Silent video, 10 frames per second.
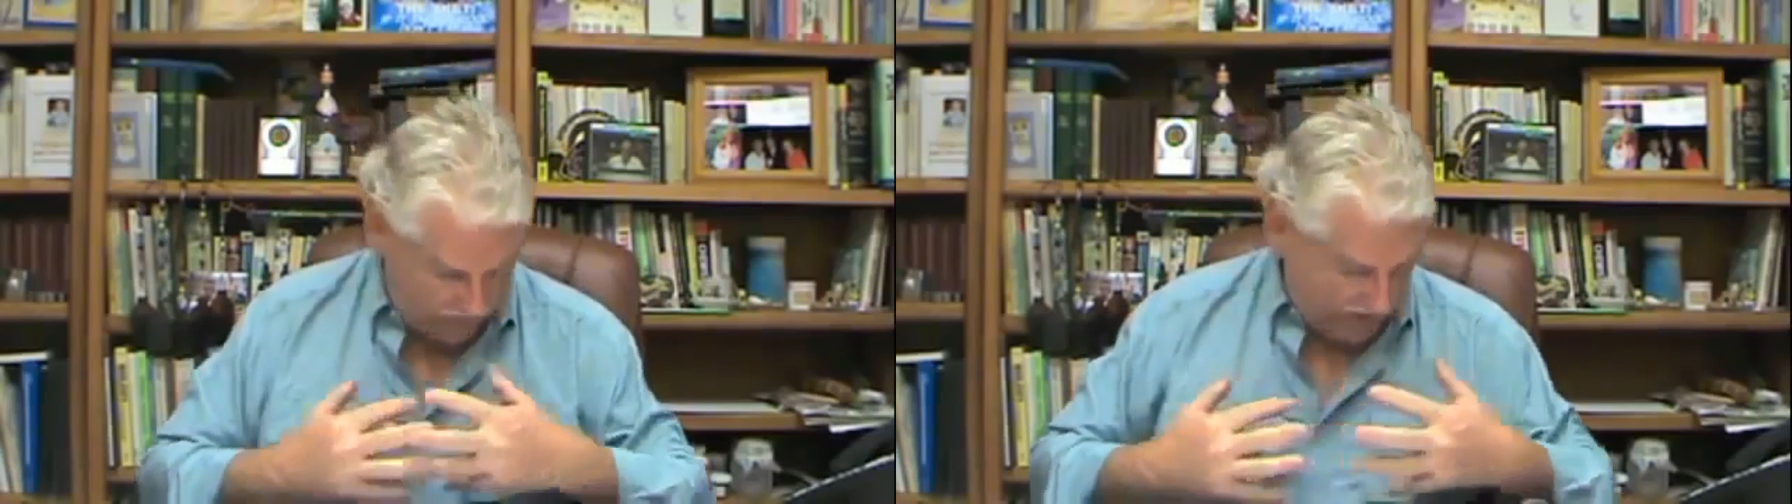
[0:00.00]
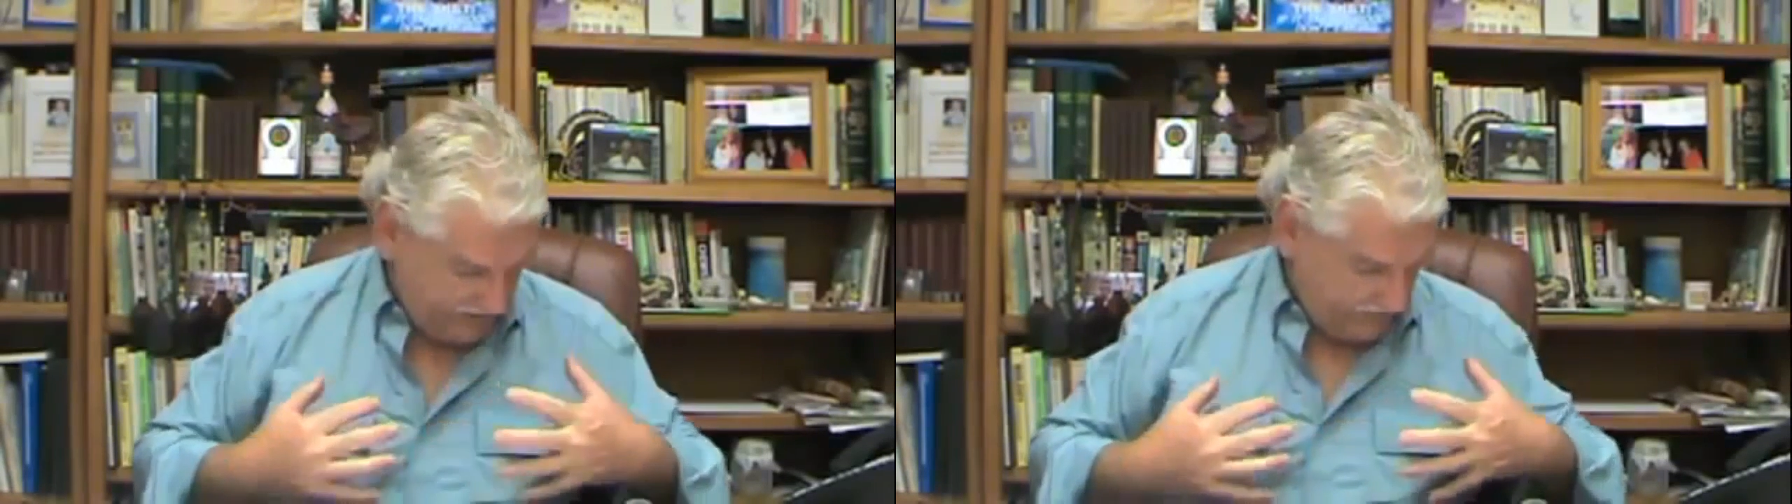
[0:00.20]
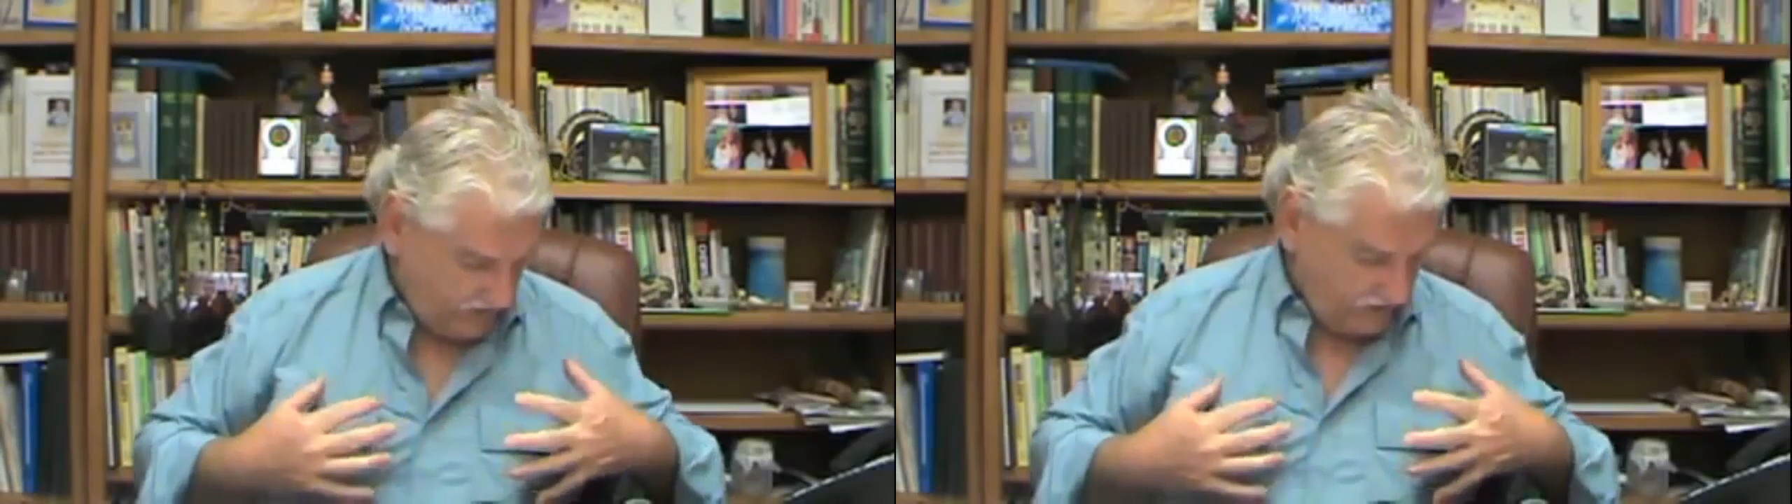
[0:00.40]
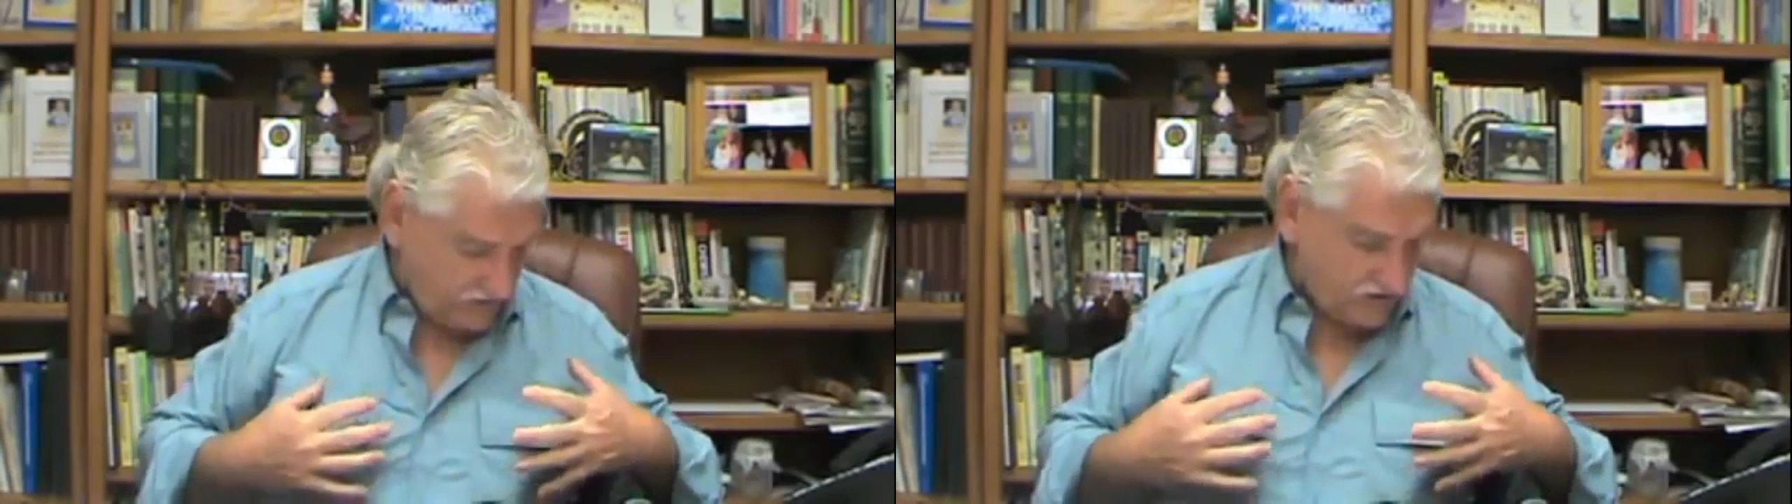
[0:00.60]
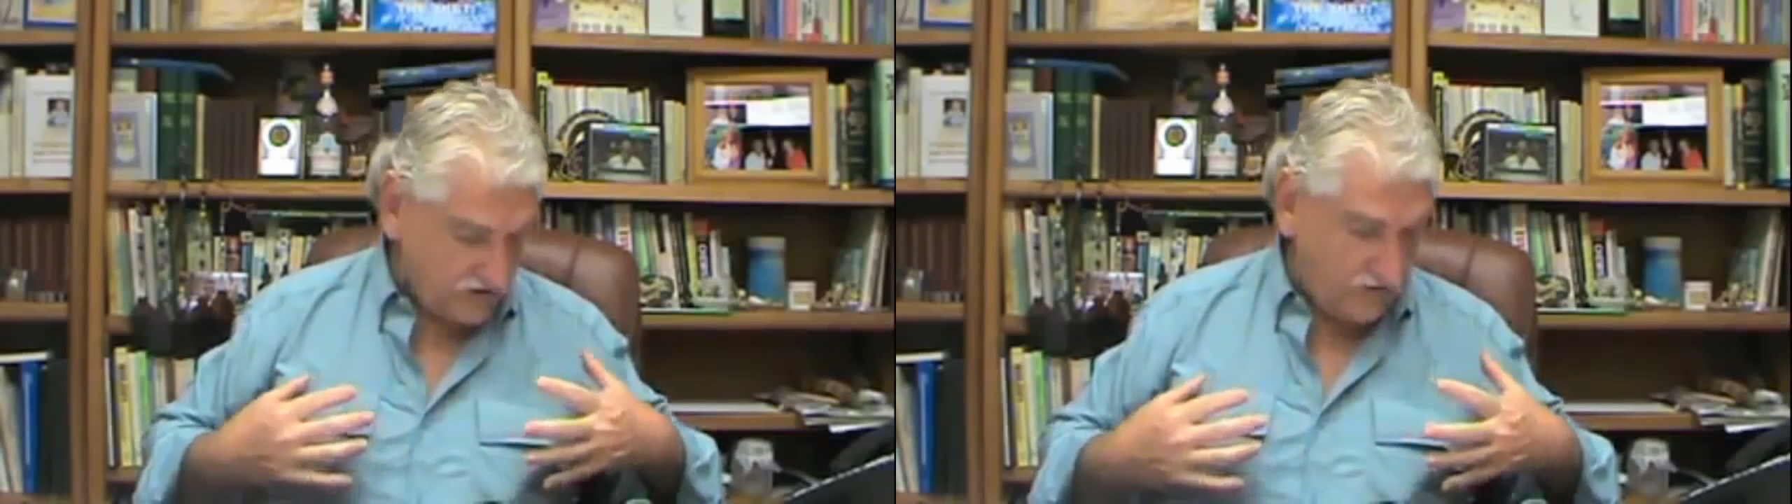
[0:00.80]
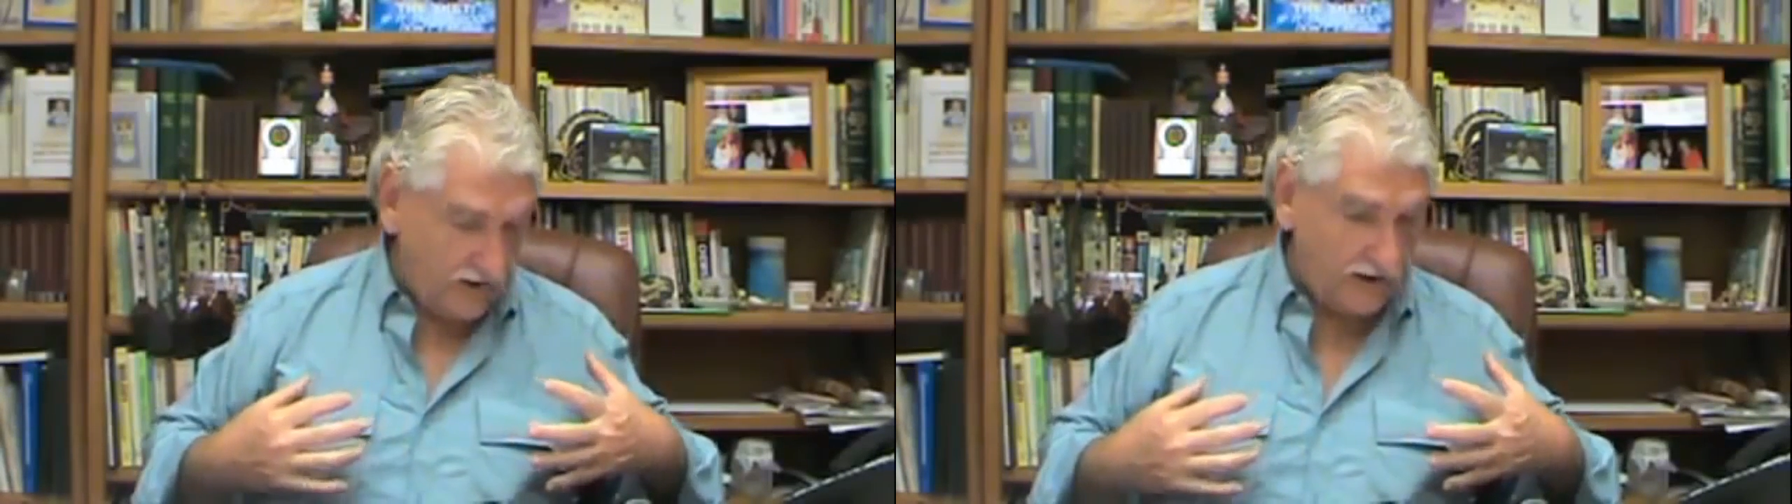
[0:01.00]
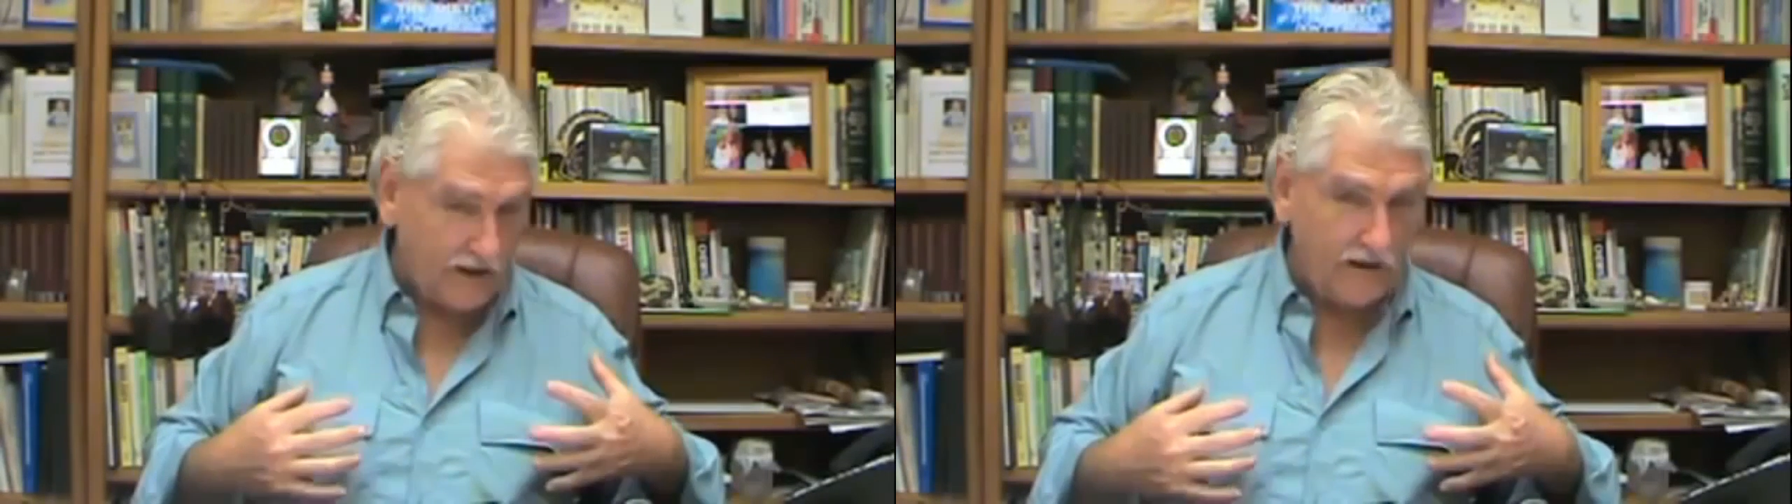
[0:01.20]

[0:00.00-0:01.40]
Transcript: my lymph nodes are swelling.